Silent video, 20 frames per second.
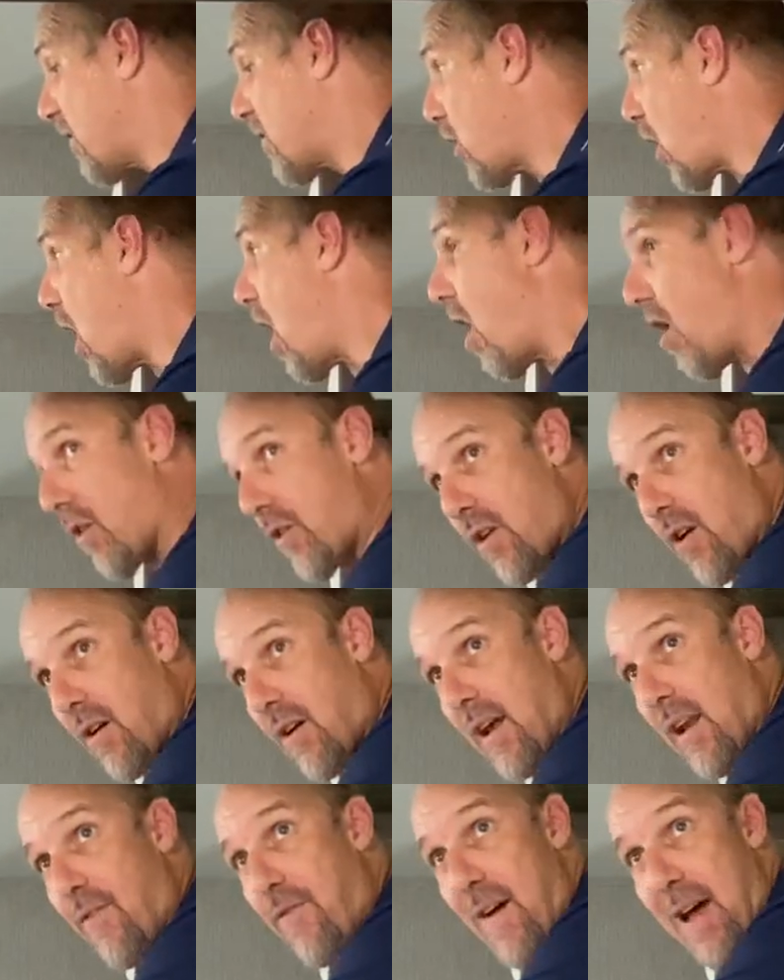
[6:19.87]
tall, you're
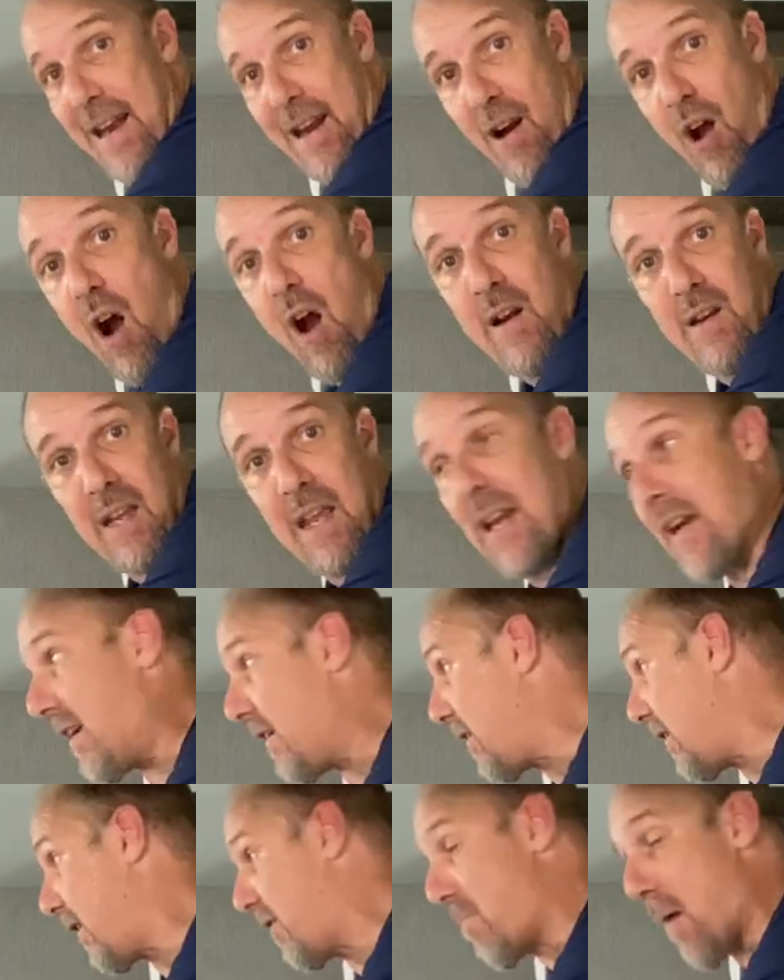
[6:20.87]
going to find it hard to get
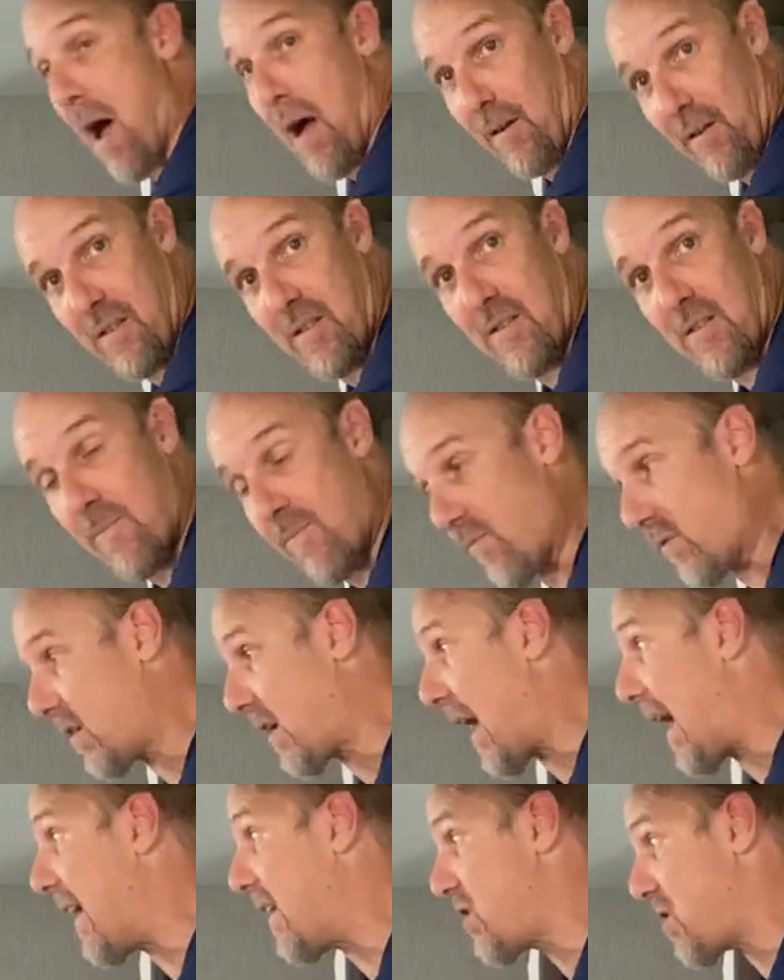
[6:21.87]
into these bunks.
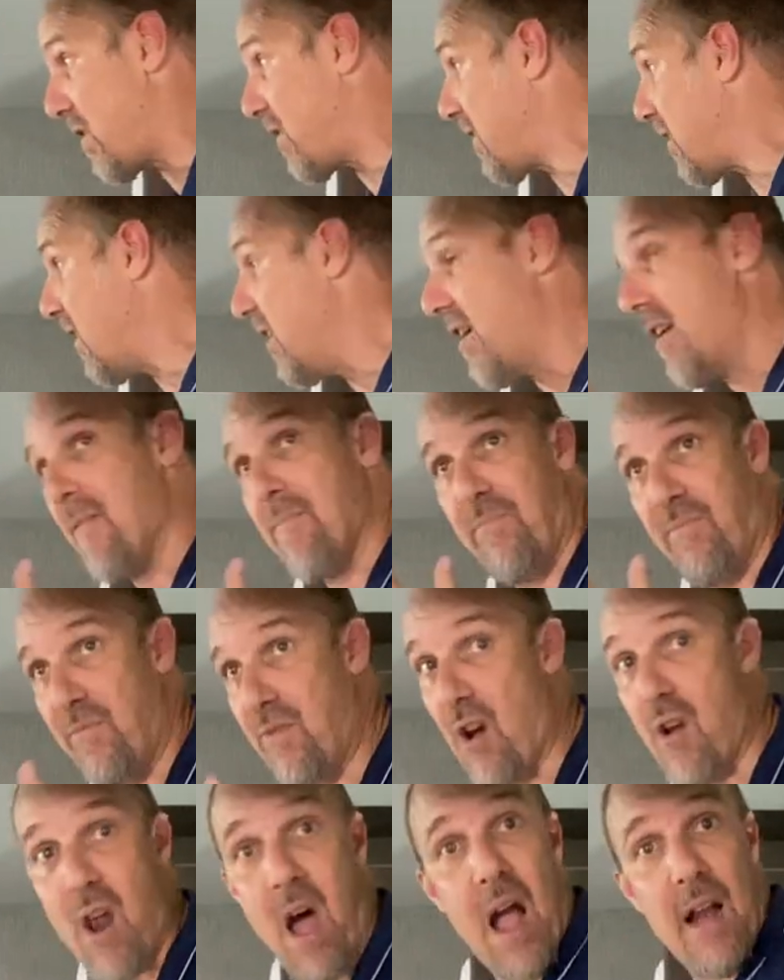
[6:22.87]
Okay, it just,
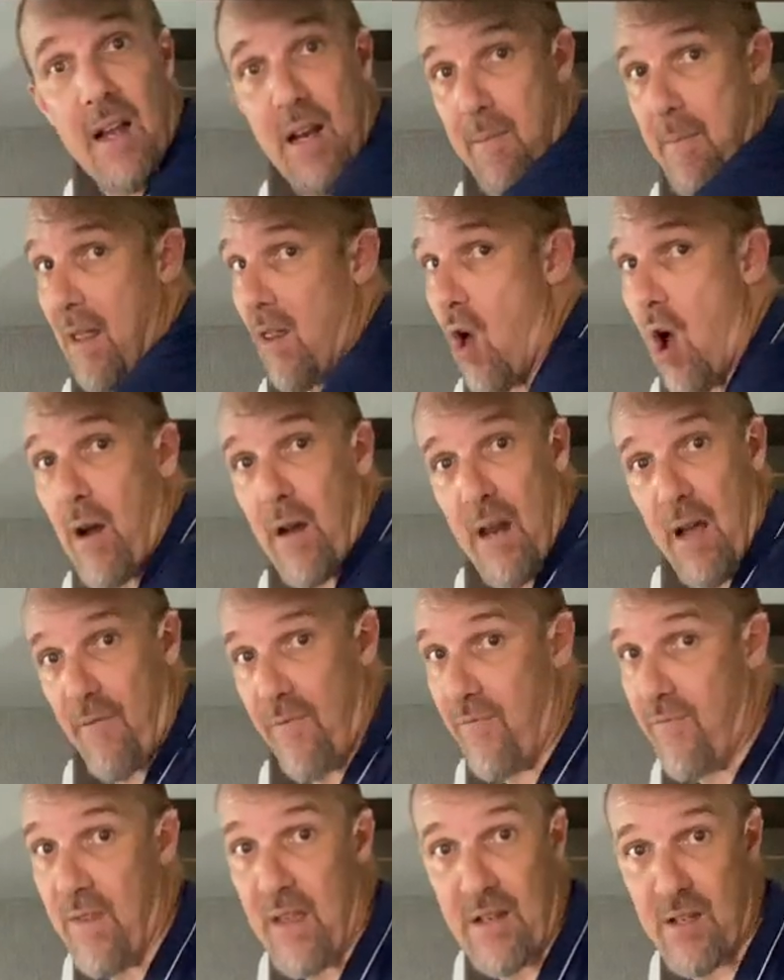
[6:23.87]
they're not going to be long enough.
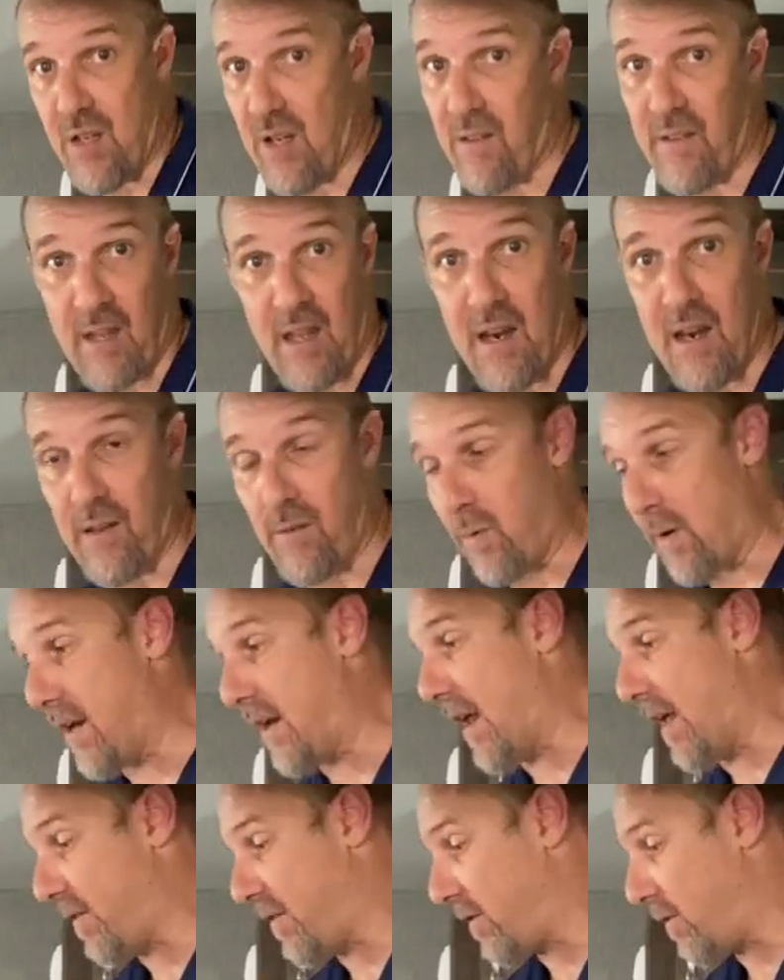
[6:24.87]
It just, it is what it
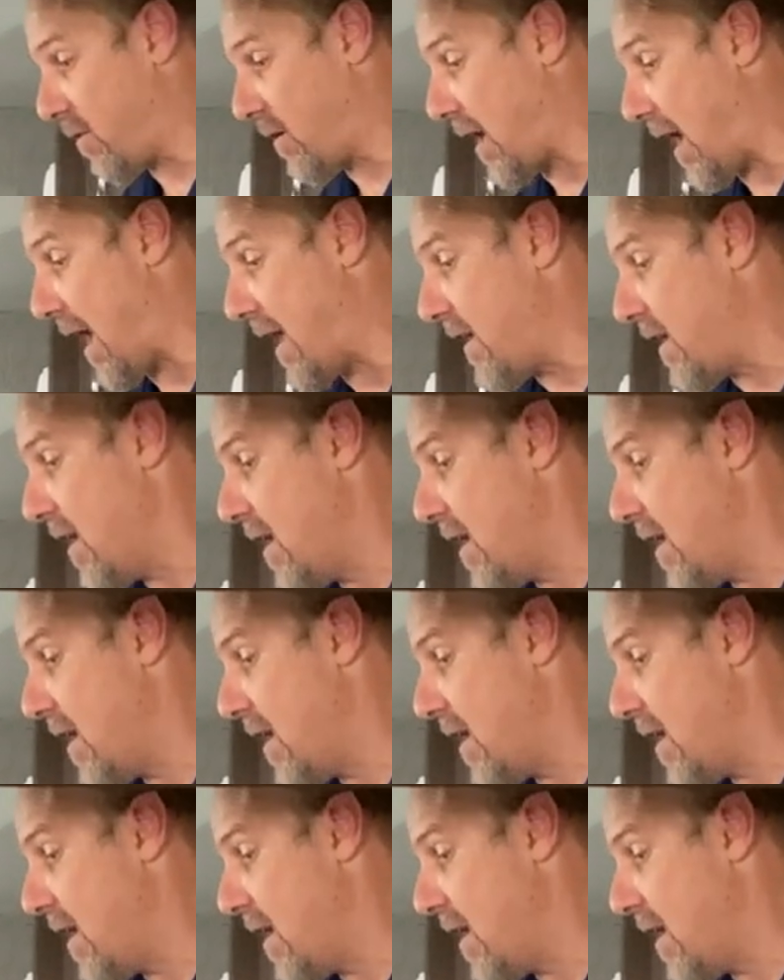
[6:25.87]
is, okay?